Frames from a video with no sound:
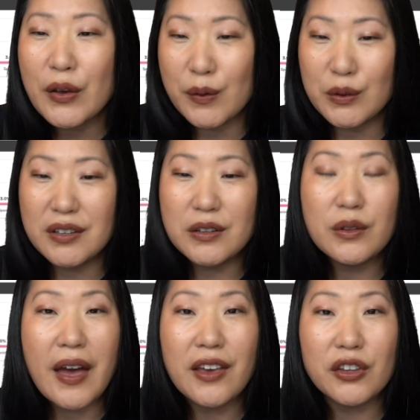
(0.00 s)
So to do
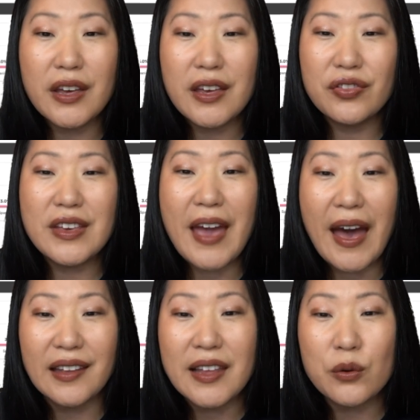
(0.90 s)
that, you'll hit the
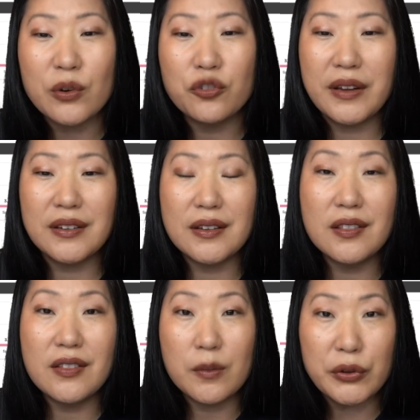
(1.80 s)
add language
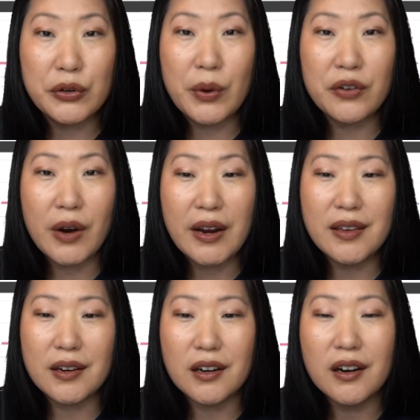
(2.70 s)
button. This blue one right
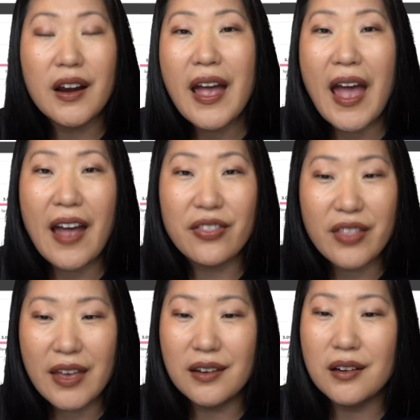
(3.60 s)
here. And
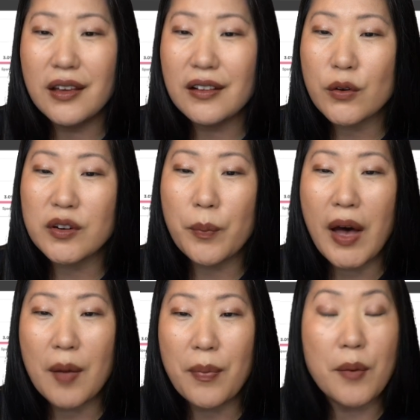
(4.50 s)
then it's going to
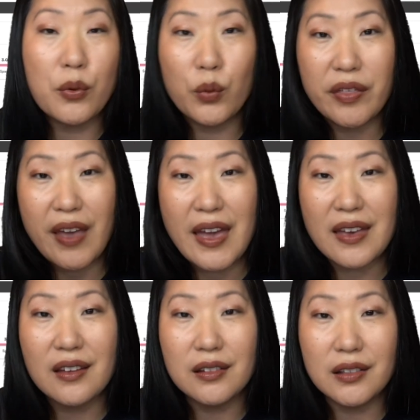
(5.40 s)
pop up with
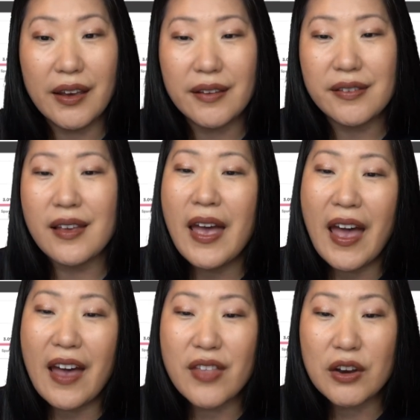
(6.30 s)
a list.
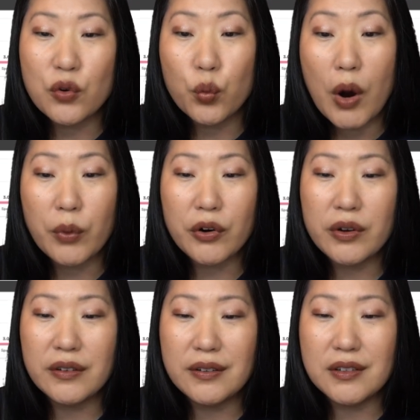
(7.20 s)
And then what we're
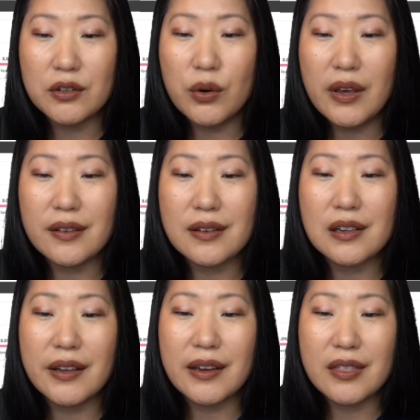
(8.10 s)
going to do is
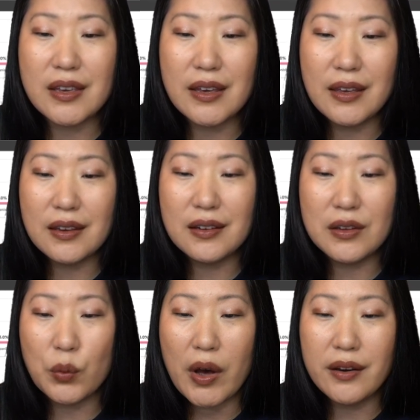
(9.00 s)
click the Hindi
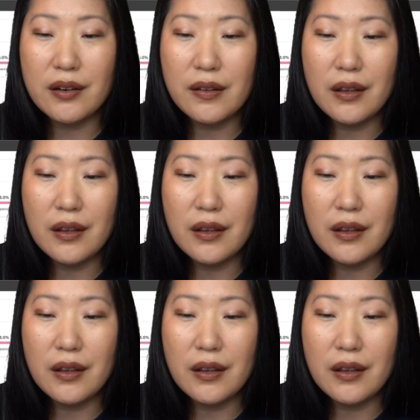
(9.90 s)
one.